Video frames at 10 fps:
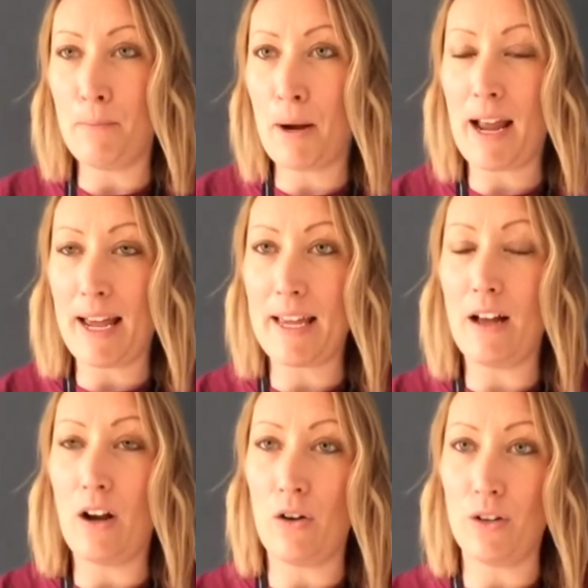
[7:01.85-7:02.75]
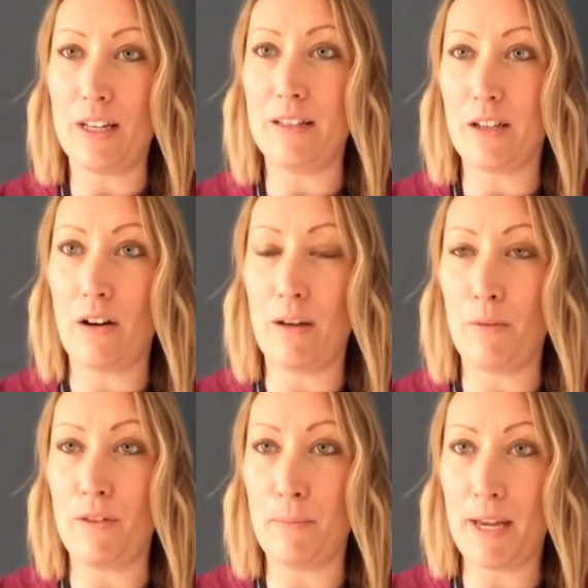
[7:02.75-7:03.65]
play along in time
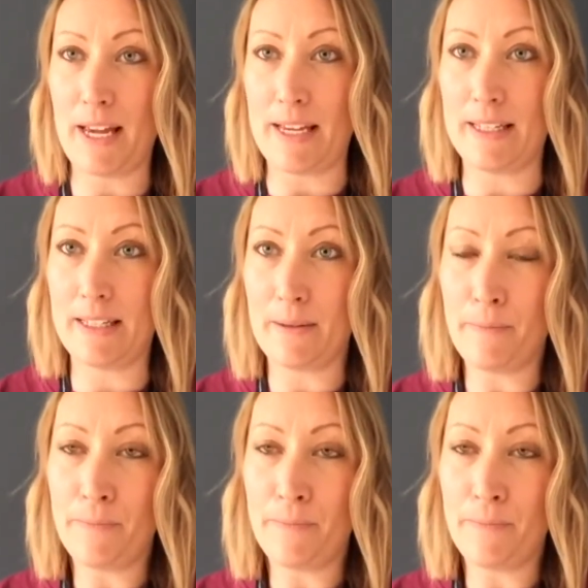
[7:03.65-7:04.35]
with the piece.